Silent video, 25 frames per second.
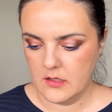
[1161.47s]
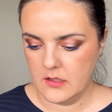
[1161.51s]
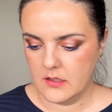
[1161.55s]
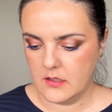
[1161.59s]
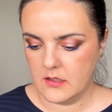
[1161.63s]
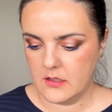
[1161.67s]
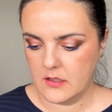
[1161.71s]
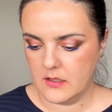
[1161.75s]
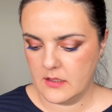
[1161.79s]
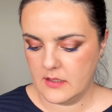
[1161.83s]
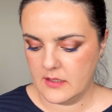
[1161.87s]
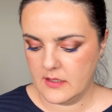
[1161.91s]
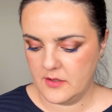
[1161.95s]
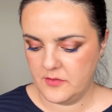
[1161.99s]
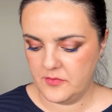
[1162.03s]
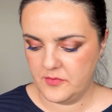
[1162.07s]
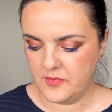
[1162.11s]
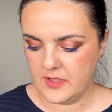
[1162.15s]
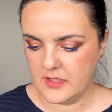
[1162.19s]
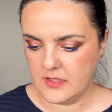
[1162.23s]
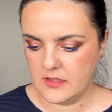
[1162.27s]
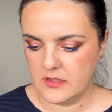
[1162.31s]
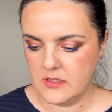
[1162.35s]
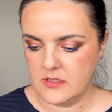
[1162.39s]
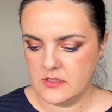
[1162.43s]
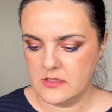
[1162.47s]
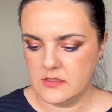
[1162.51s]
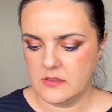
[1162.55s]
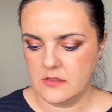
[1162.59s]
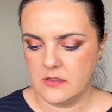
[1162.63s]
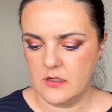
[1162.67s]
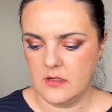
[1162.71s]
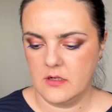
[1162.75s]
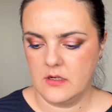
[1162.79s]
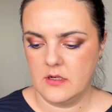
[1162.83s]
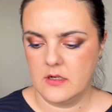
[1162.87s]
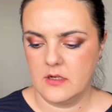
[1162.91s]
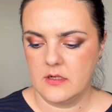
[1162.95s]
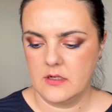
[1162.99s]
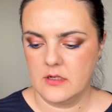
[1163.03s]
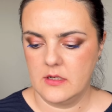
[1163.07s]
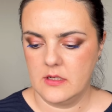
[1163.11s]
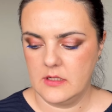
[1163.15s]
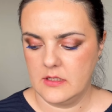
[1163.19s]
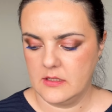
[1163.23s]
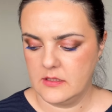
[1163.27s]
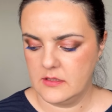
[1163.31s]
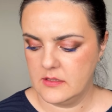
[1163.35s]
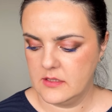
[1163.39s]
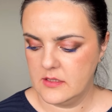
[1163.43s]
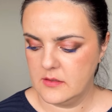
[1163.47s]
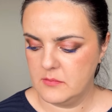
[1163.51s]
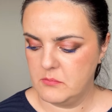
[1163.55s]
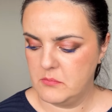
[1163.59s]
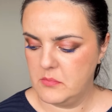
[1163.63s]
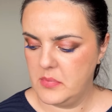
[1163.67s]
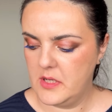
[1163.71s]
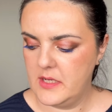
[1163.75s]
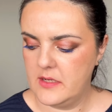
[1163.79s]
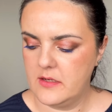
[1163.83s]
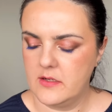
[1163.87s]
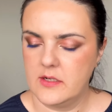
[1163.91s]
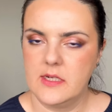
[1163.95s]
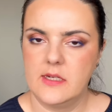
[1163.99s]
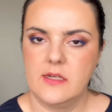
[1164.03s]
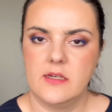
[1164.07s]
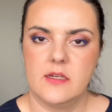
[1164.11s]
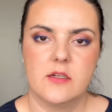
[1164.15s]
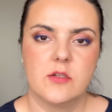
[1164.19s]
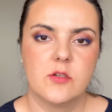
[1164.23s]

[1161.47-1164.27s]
And I think these are in the berry